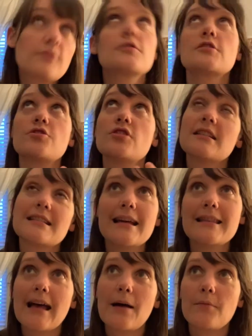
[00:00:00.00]
she
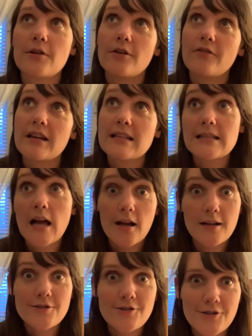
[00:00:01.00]
said that Minerva is not
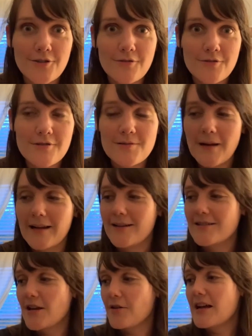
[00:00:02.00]
going to turn you into a spider.
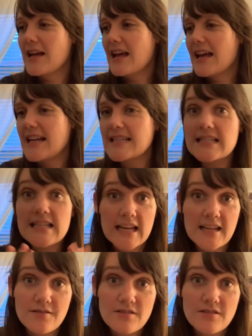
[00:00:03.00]
So it's a negative